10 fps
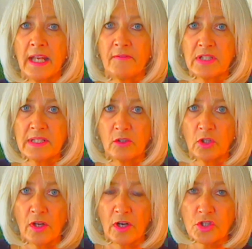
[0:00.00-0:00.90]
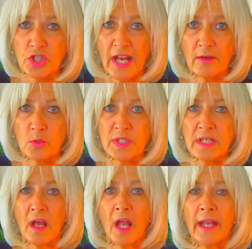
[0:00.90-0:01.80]
They have us look at our shadow
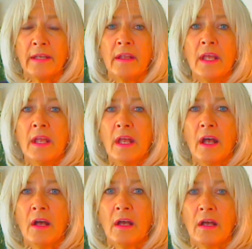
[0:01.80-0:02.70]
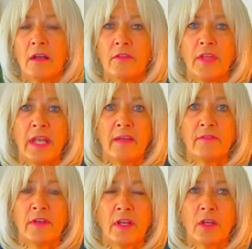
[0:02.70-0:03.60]
side. They
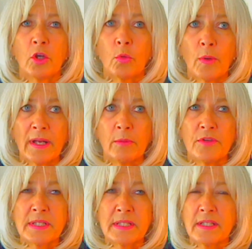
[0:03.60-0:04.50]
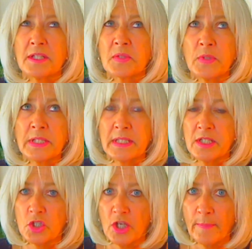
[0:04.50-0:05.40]
have an incredible, this one's
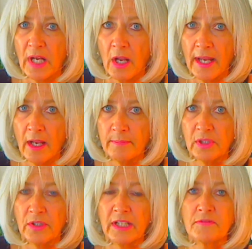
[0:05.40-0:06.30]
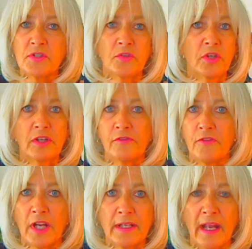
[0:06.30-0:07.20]
in Gemini, I believe, so you can
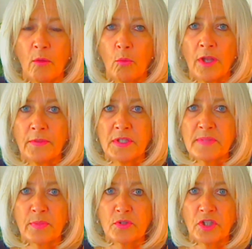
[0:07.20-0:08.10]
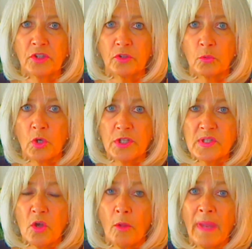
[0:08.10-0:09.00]
find out what this particular one
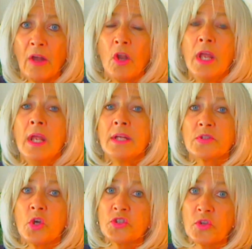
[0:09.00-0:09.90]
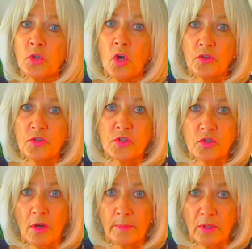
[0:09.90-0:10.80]
is all about. It's also called the
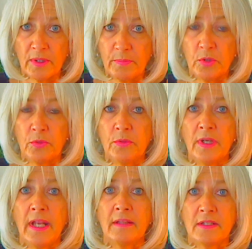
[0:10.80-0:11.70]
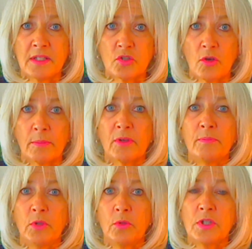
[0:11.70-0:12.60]
strawberry moon, and the
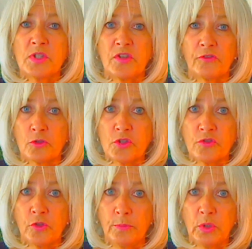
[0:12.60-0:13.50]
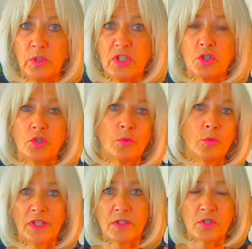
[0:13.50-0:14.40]
strawberry moon is the first full moon in
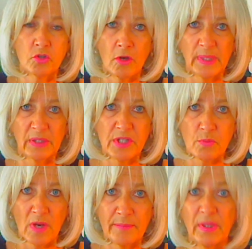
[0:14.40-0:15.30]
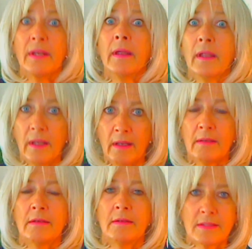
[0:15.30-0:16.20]
June when the strawberries ripen,
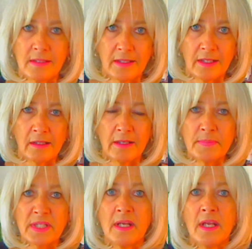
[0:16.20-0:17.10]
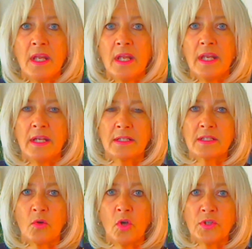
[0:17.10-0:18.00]
and it's an eclipse.
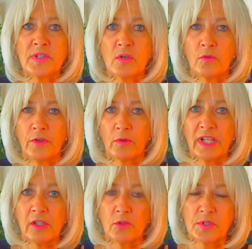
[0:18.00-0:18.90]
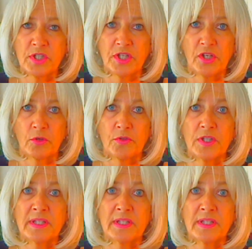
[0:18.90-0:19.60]
It's also very close to the Earth.